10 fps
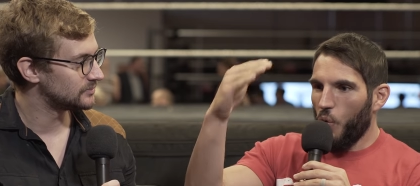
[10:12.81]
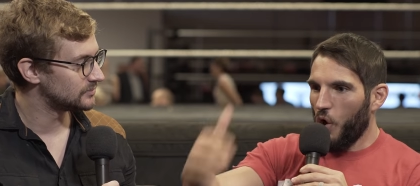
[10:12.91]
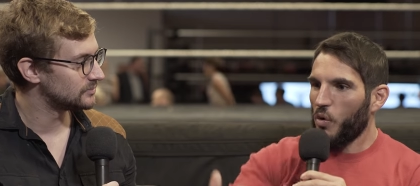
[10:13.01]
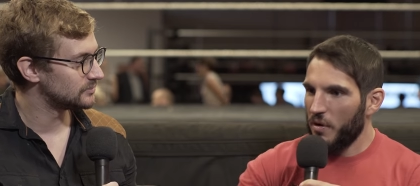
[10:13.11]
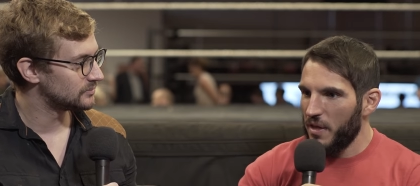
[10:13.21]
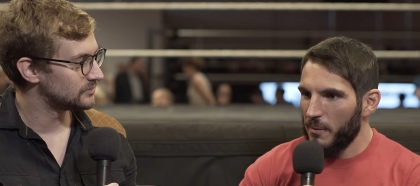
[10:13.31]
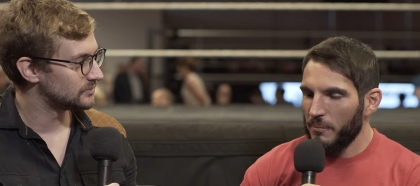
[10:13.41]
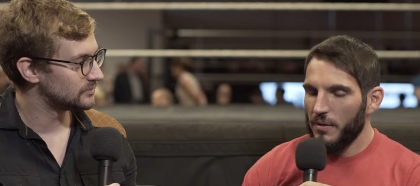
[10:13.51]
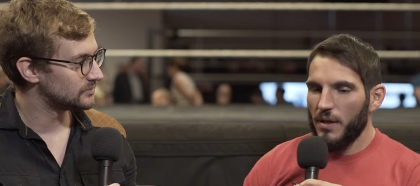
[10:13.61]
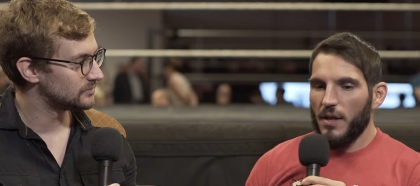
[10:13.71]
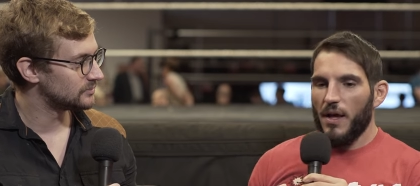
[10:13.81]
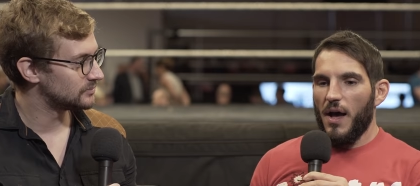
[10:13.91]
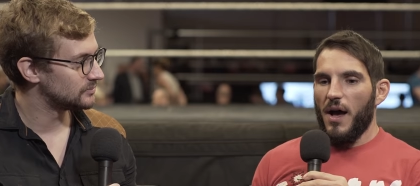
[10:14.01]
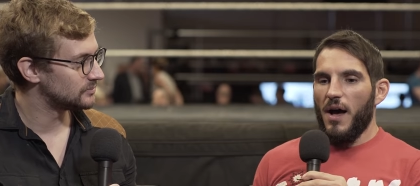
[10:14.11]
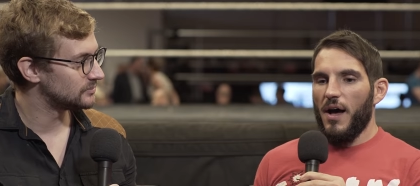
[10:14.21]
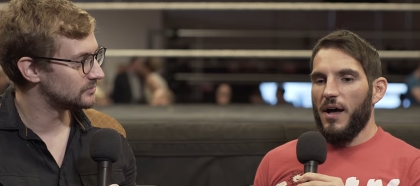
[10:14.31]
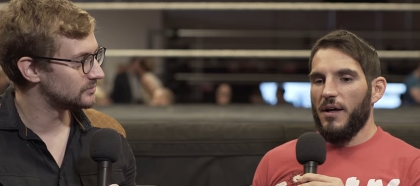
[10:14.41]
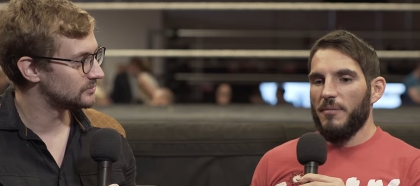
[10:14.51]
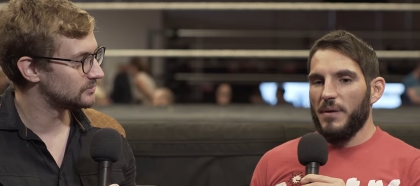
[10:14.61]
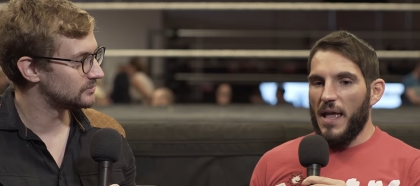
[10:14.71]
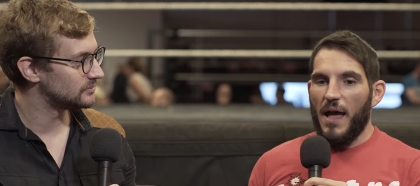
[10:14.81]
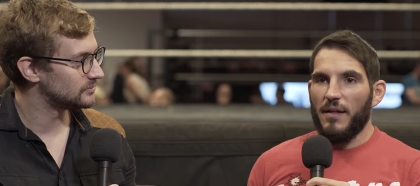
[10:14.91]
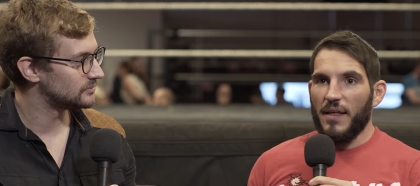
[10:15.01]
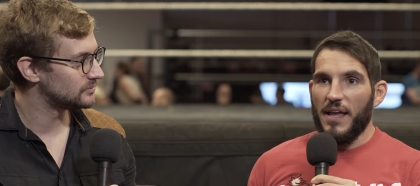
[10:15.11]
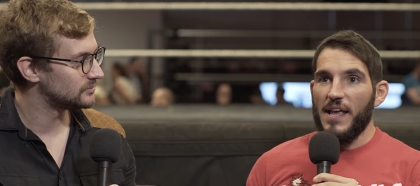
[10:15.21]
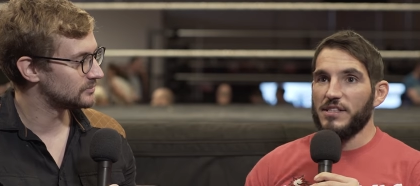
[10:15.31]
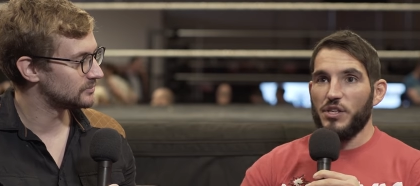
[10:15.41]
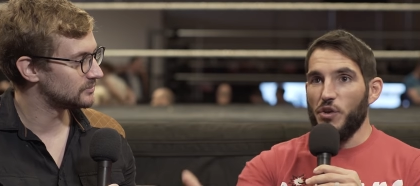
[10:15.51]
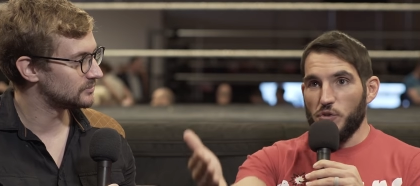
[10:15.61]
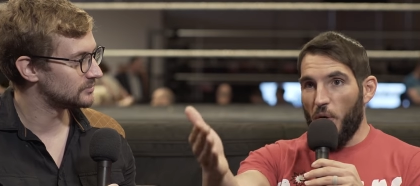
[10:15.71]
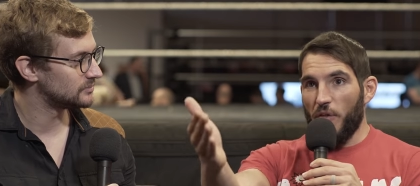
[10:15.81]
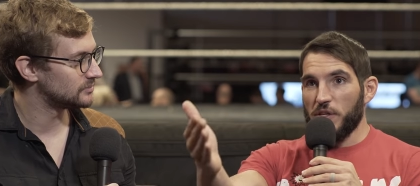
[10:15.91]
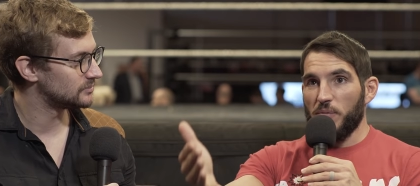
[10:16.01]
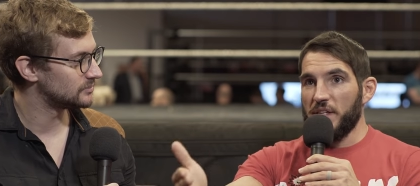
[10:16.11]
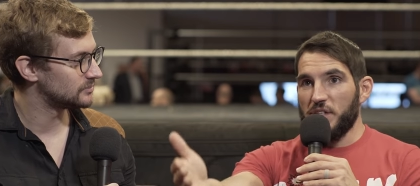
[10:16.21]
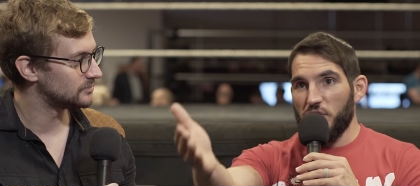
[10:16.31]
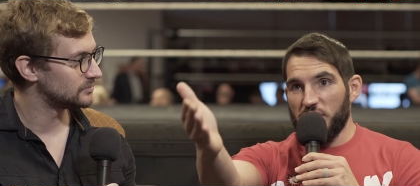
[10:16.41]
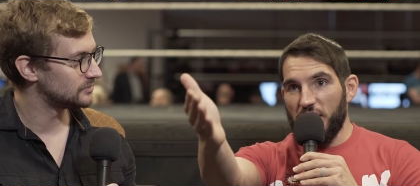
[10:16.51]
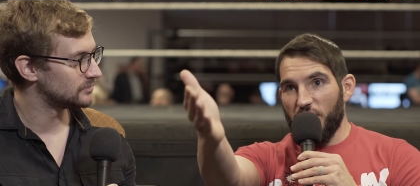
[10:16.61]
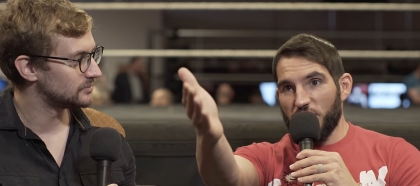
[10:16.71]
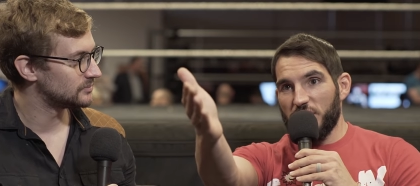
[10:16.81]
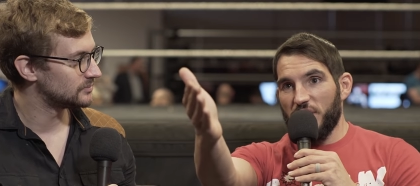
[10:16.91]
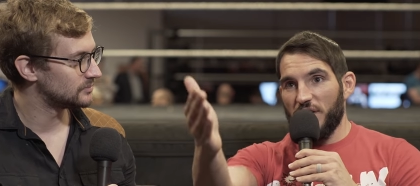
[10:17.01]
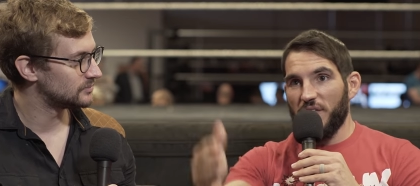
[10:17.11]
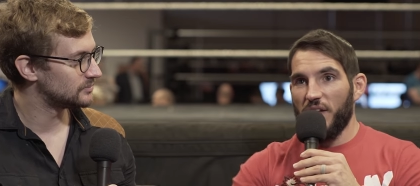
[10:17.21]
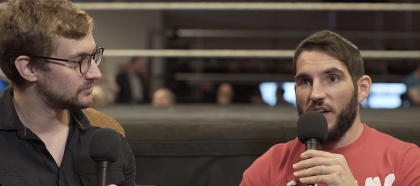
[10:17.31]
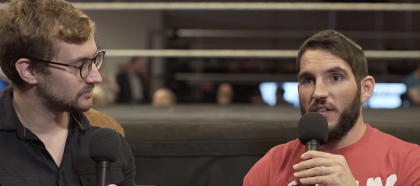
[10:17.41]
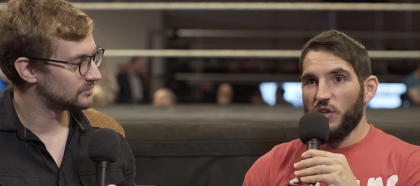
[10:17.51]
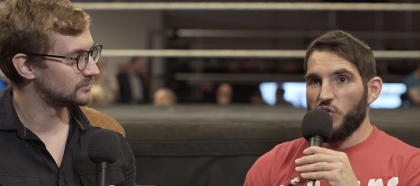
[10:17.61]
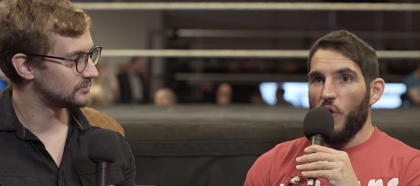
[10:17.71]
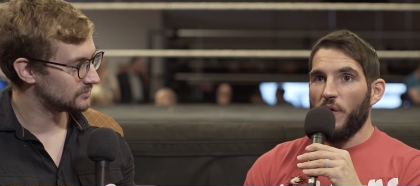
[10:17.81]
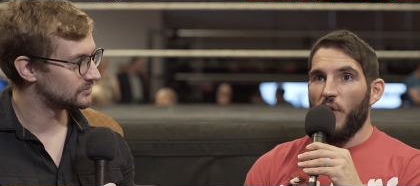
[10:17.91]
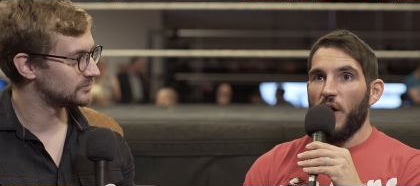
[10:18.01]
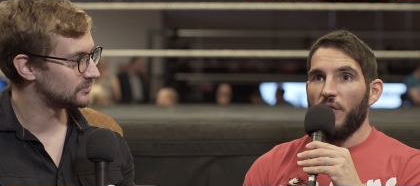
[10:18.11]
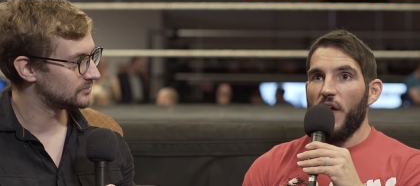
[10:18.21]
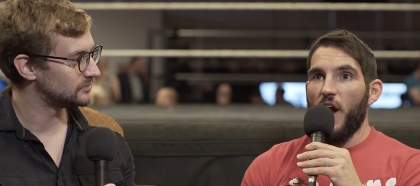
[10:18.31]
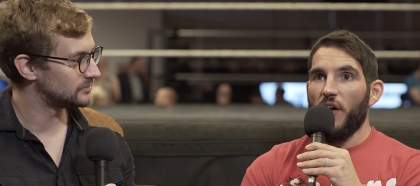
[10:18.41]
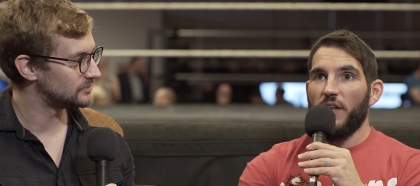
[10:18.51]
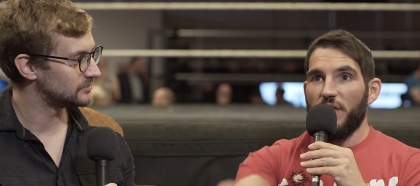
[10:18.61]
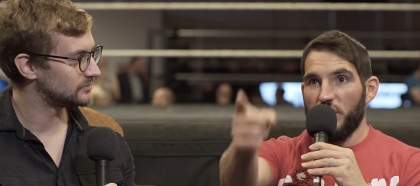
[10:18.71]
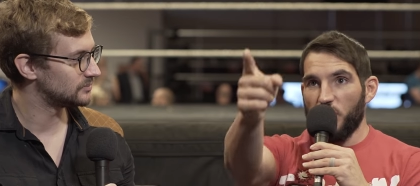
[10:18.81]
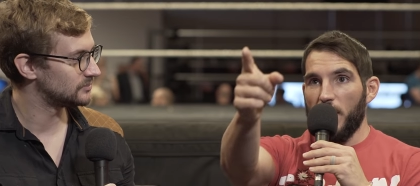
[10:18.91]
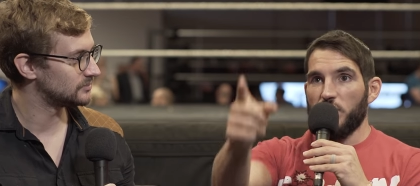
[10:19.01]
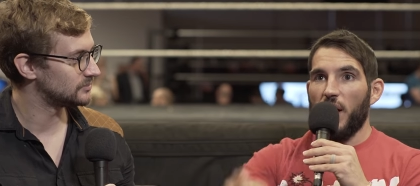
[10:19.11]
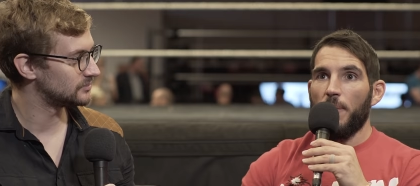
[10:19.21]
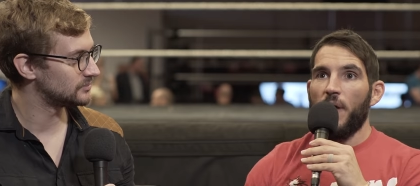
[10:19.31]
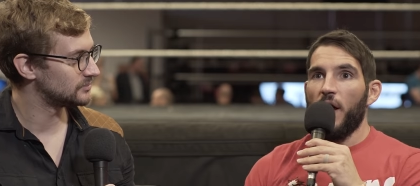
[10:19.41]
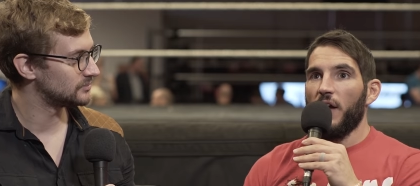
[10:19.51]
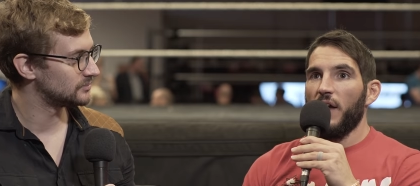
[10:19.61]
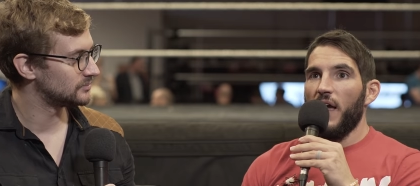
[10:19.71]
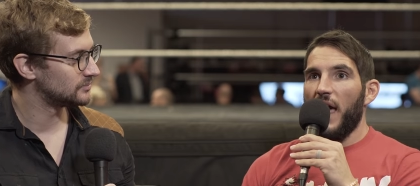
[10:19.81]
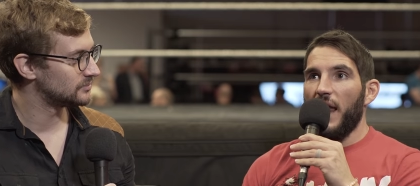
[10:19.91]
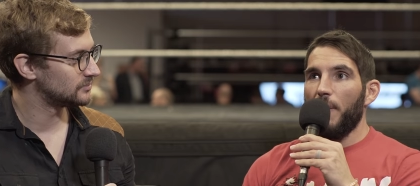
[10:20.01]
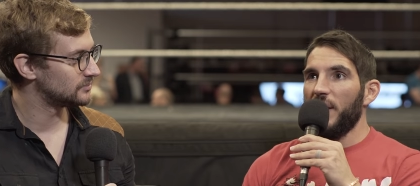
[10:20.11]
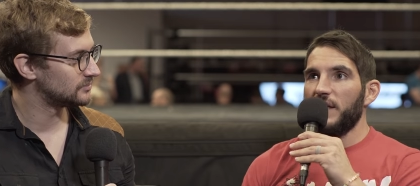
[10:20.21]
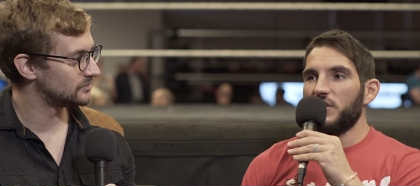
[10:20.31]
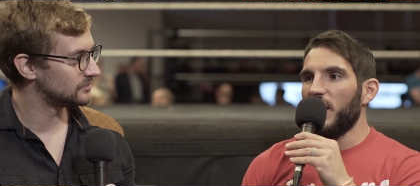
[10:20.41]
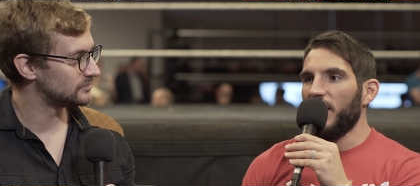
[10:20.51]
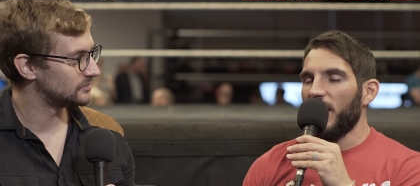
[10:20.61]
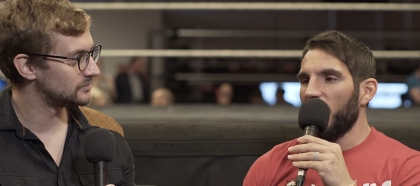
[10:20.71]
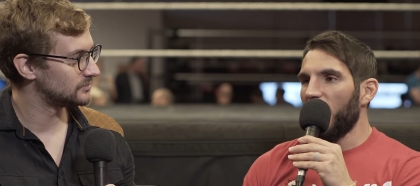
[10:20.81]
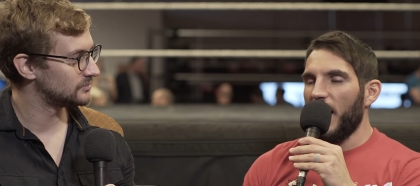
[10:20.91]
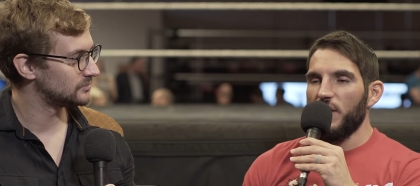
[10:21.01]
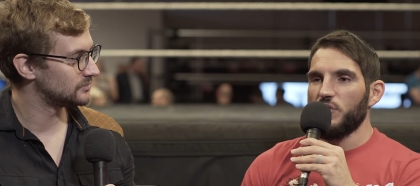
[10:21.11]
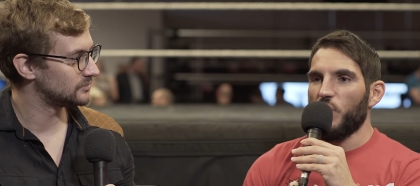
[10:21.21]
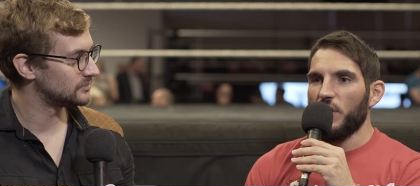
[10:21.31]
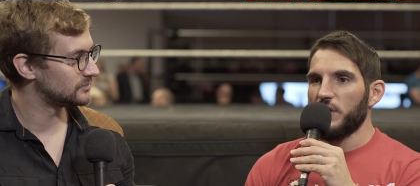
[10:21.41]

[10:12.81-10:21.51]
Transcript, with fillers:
Speaker 1: work with him. Uh, but yeah, like, he is a huge part of this place. As you can see, there's the, the trophy right over there, and the dream's right up there. And I mean, he's just like, I use the word